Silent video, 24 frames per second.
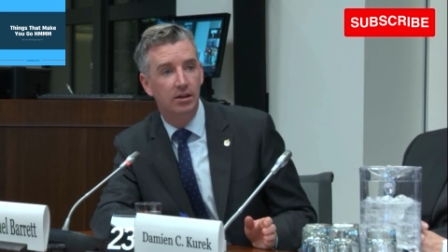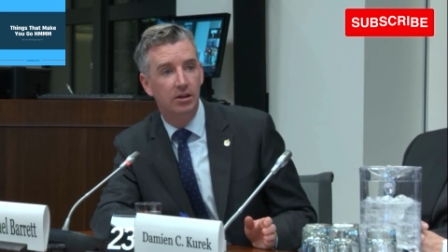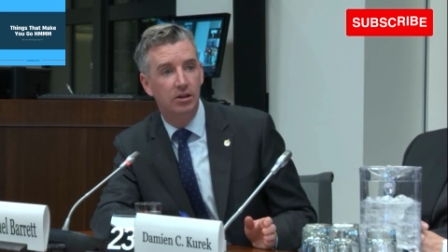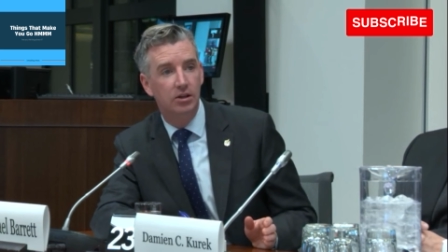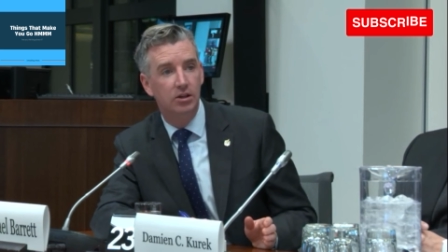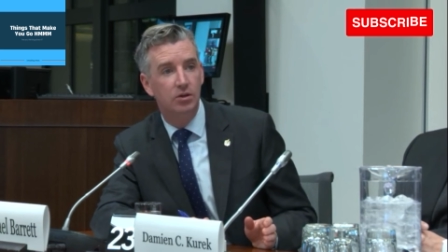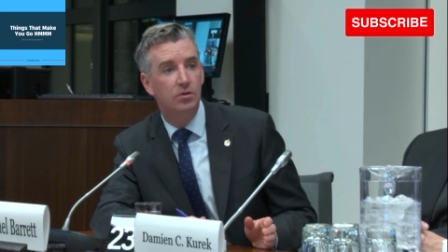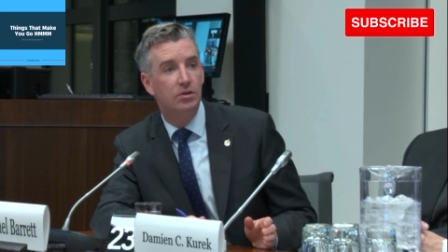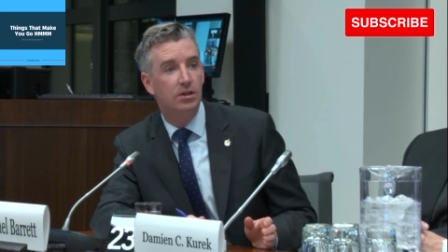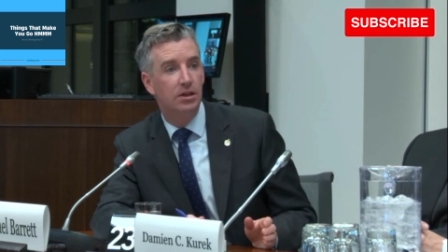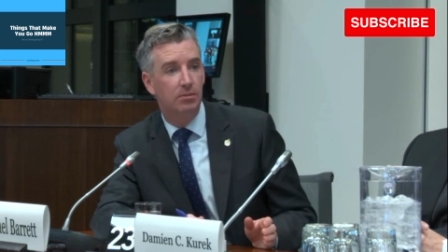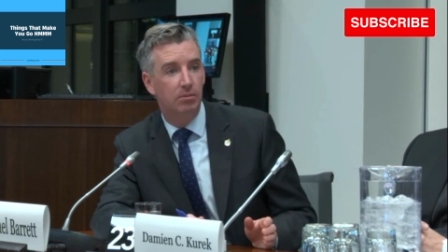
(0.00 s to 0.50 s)

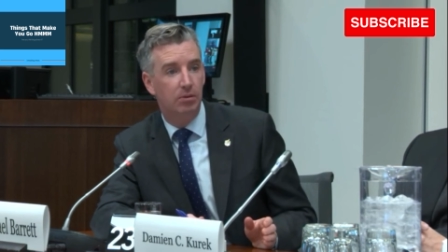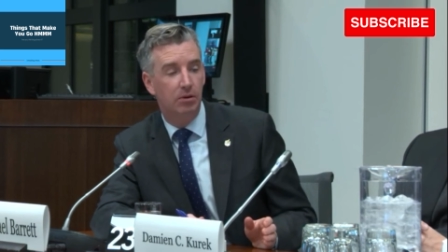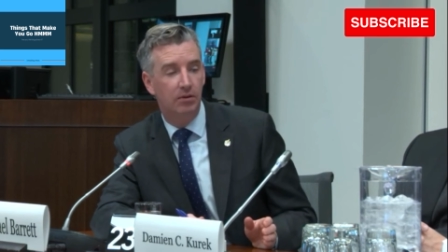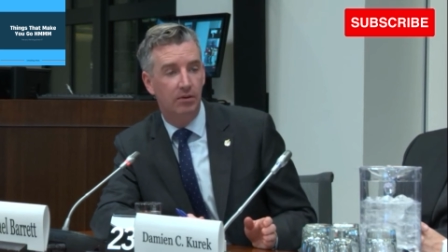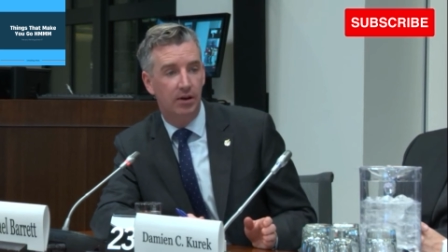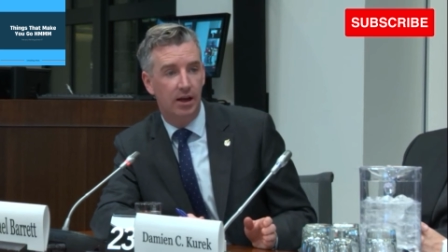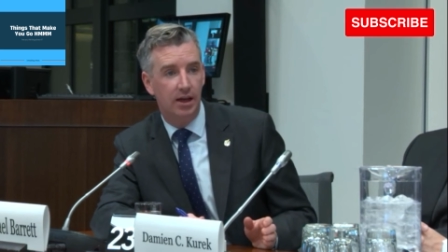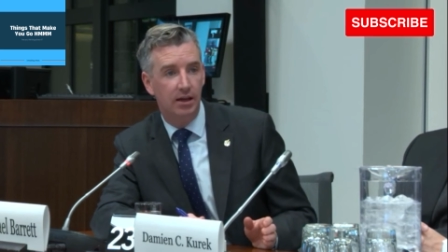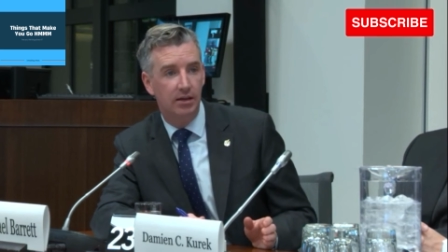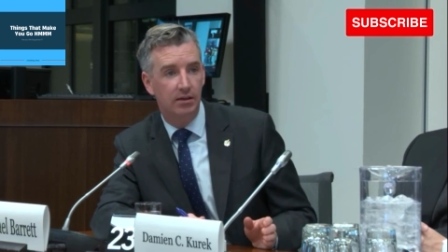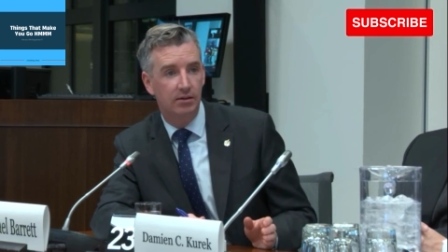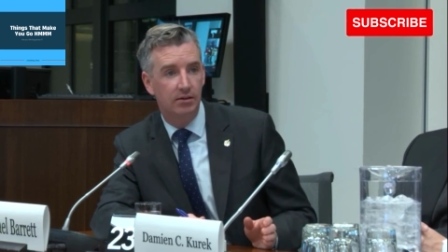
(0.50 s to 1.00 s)
you did
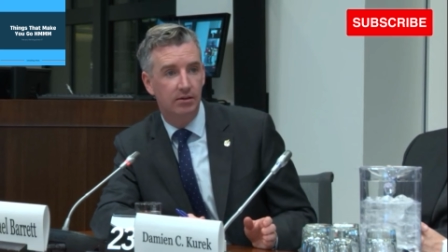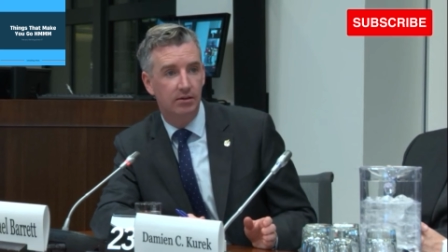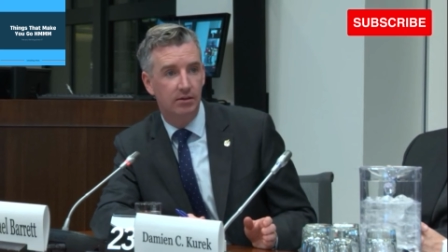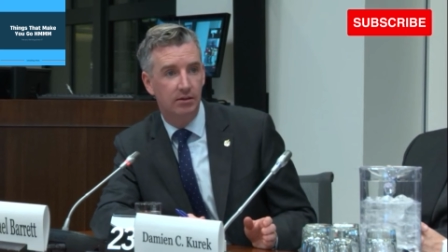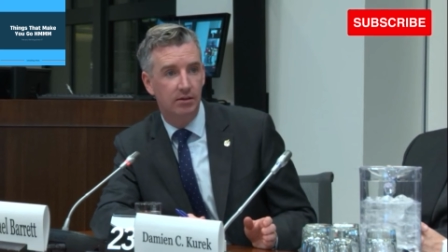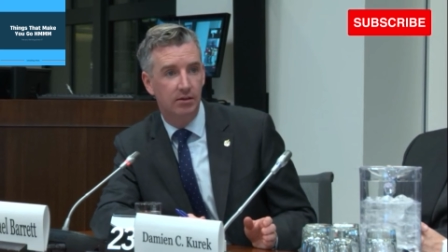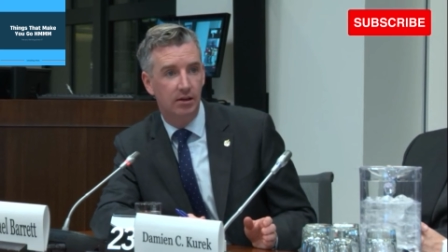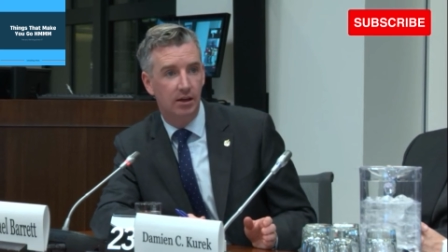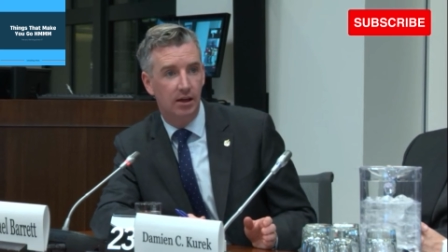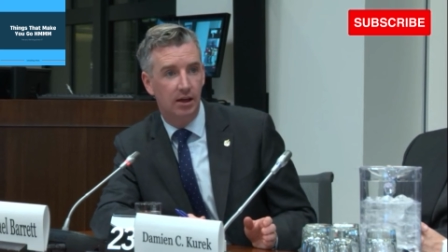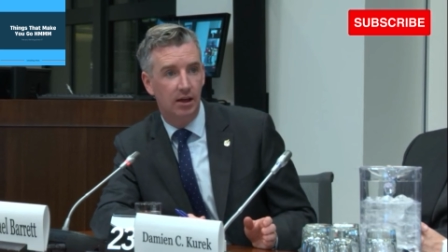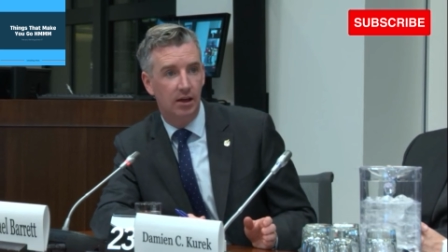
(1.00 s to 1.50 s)
provide
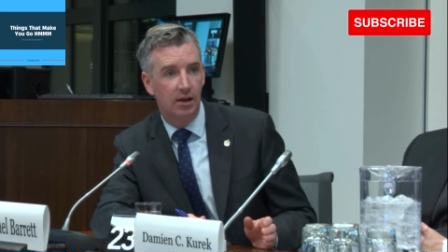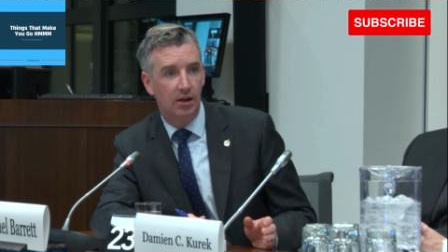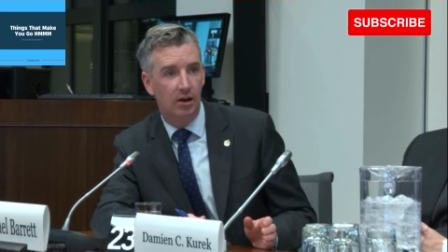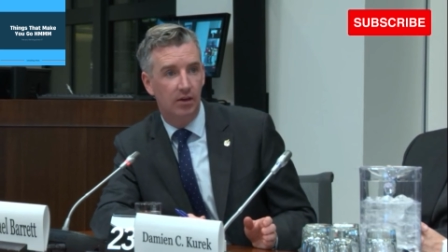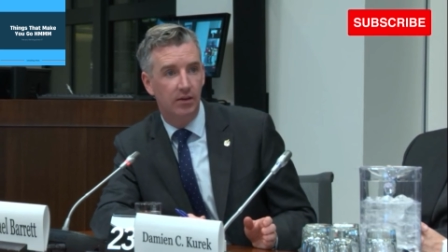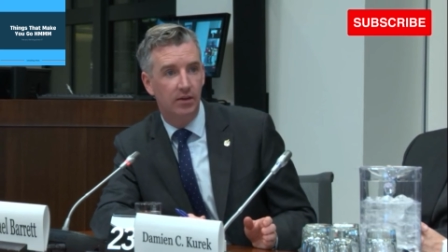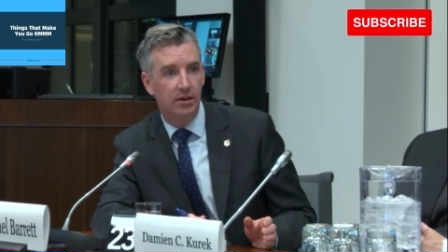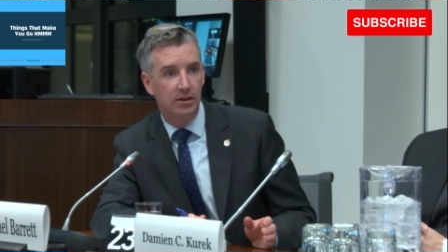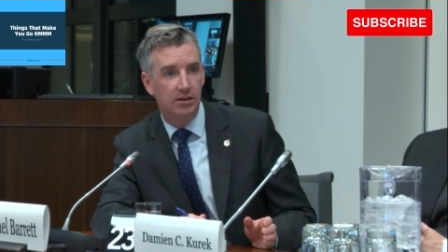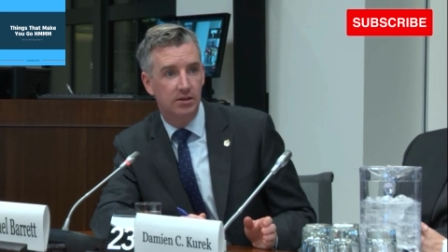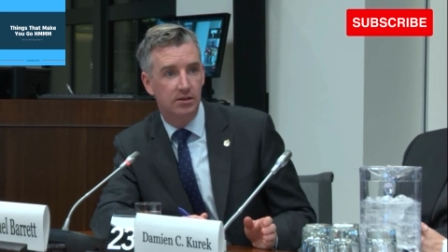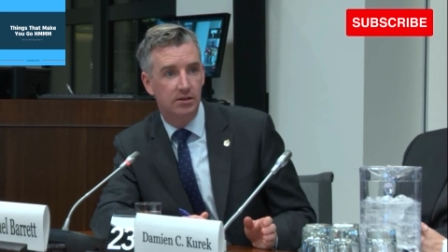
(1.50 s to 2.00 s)
on
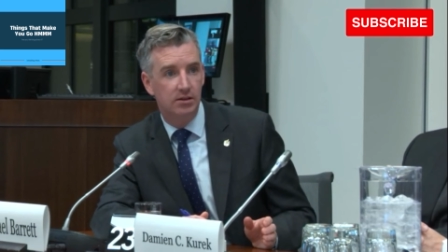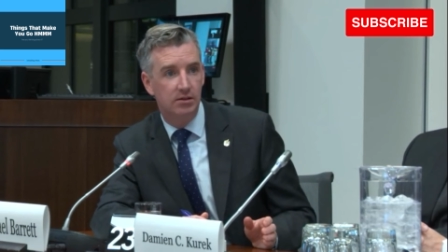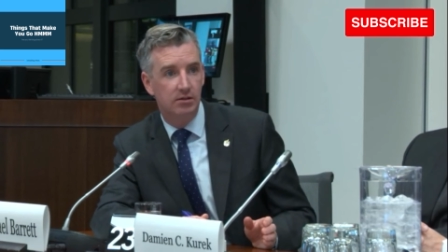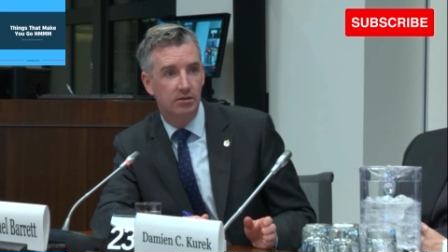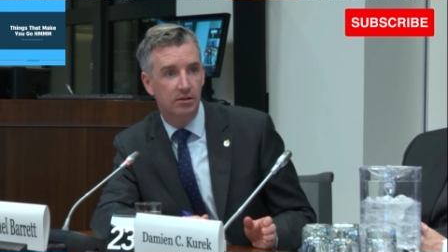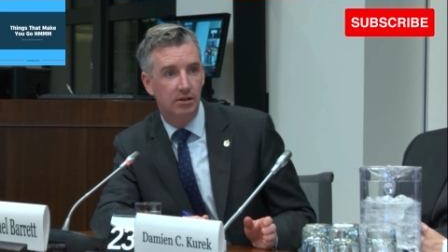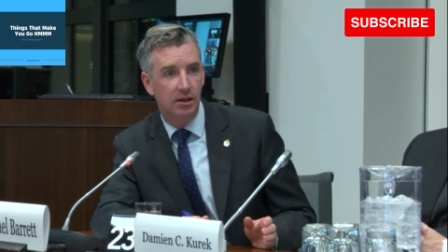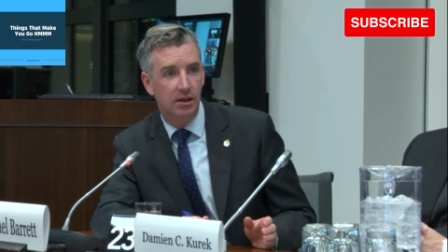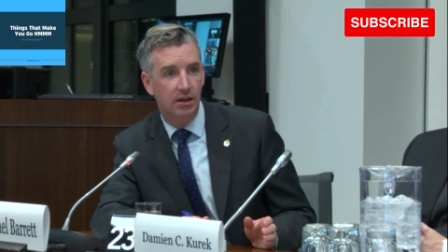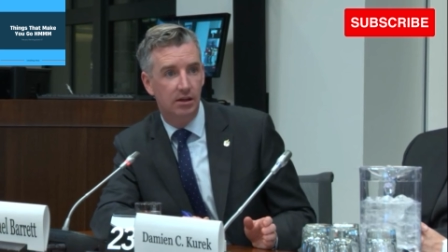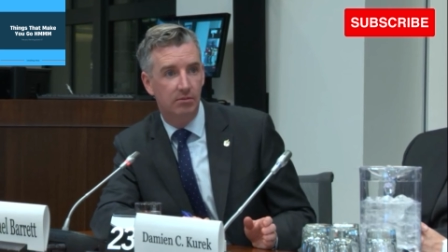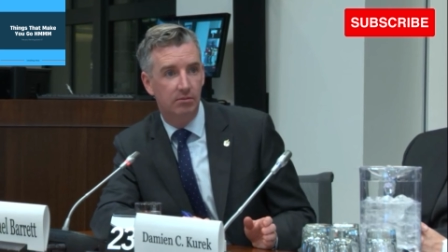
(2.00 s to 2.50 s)
this
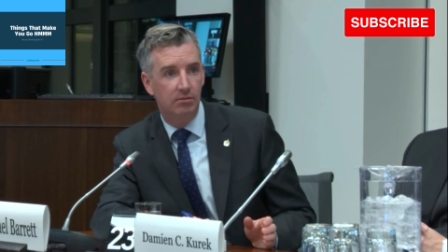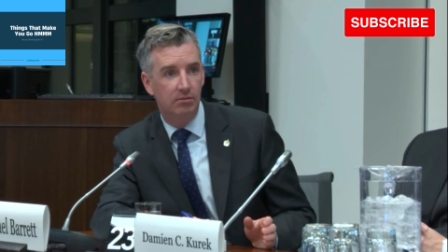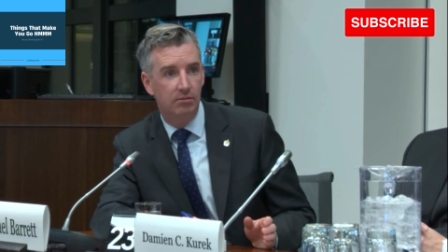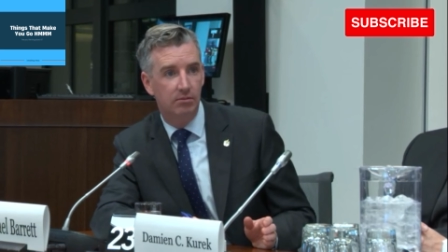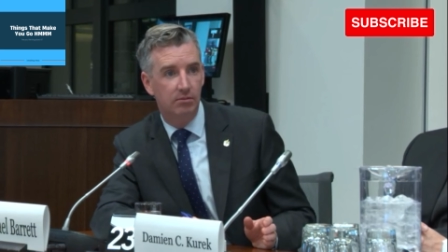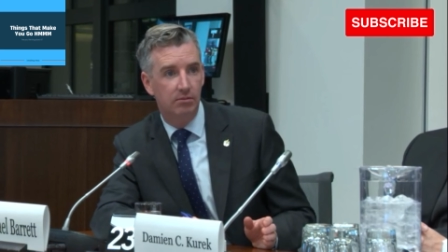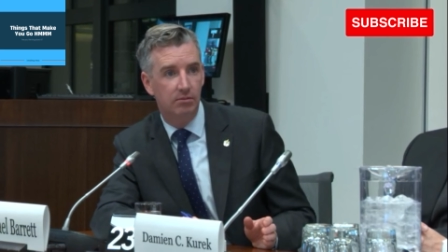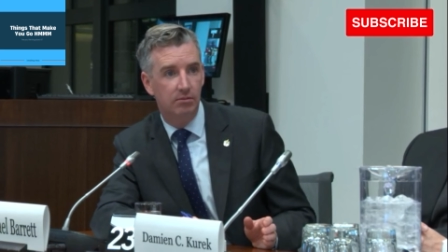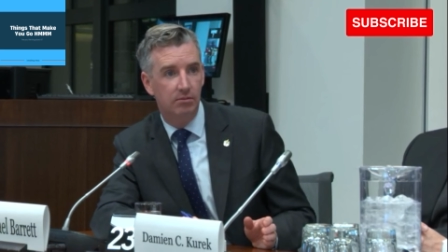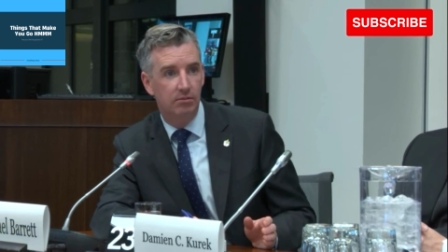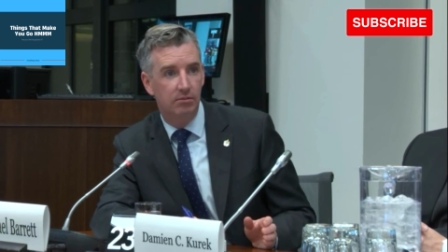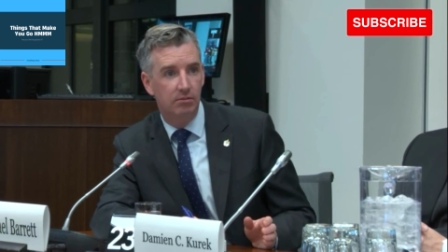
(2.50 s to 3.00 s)

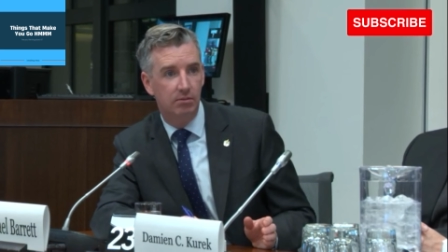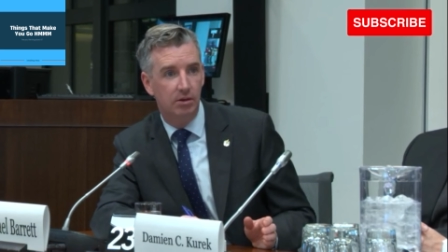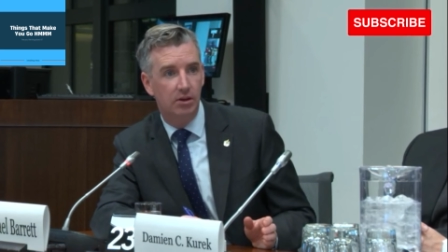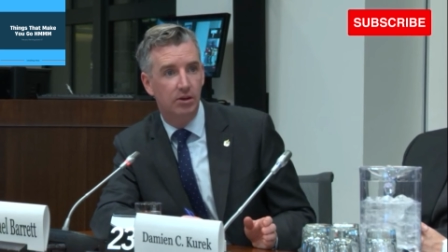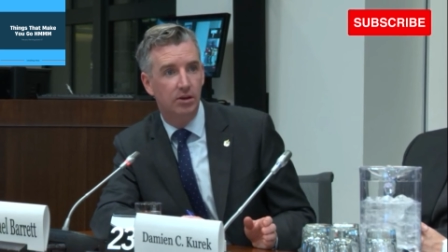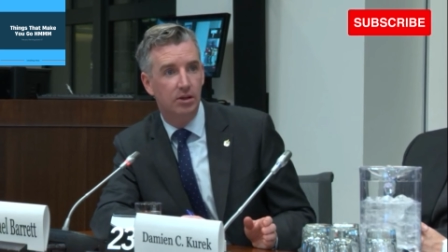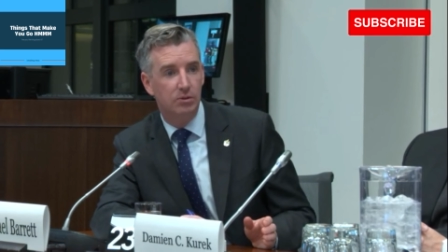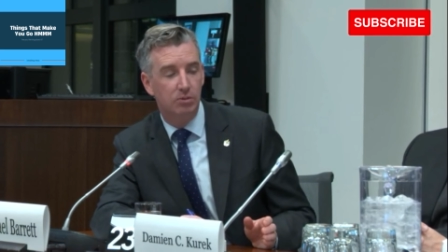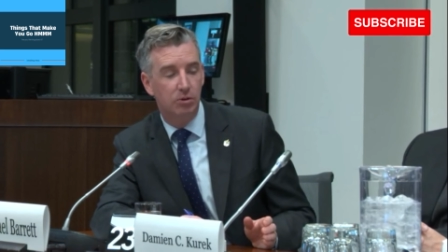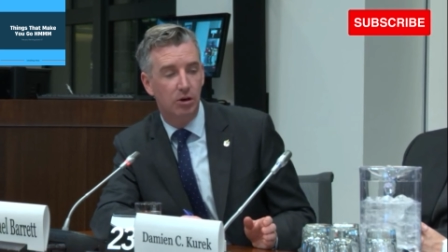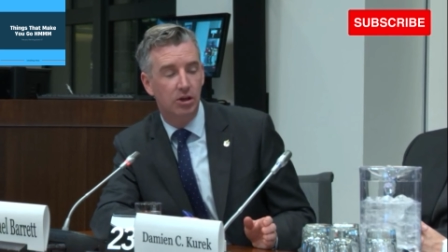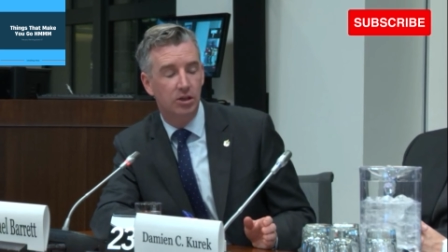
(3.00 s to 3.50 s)

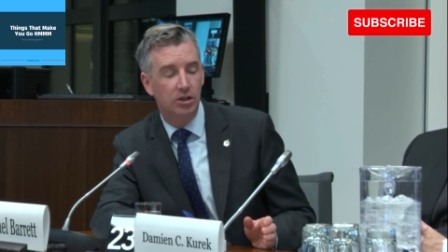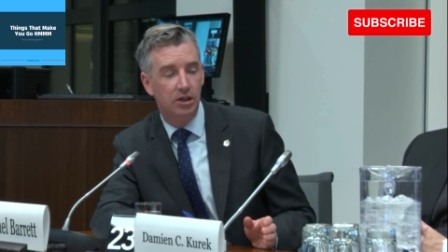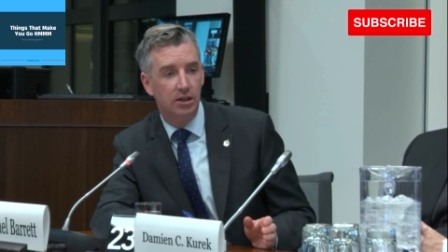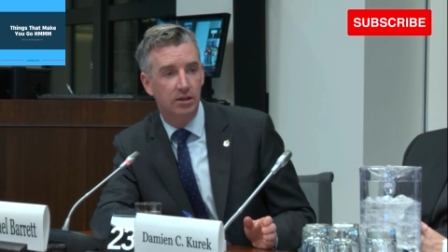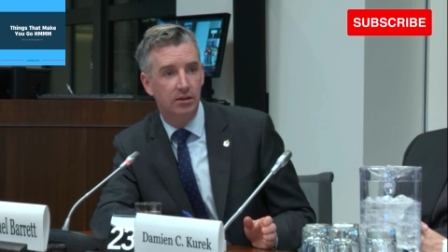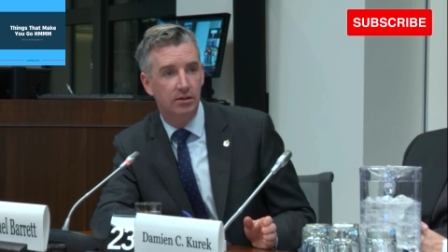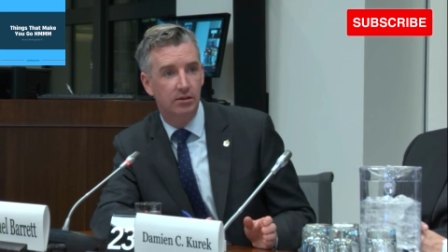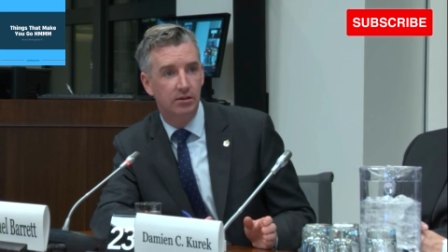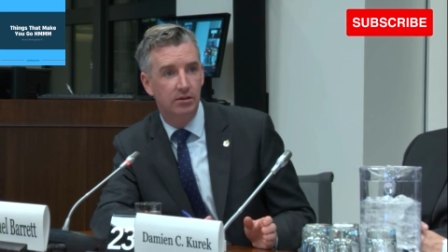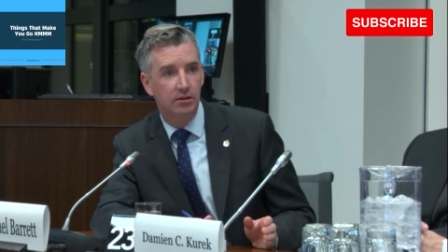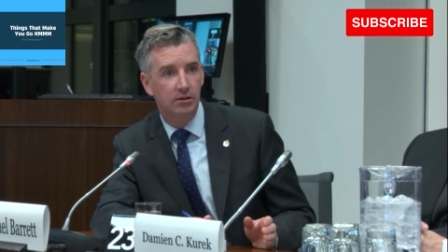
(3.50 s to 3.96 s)
project.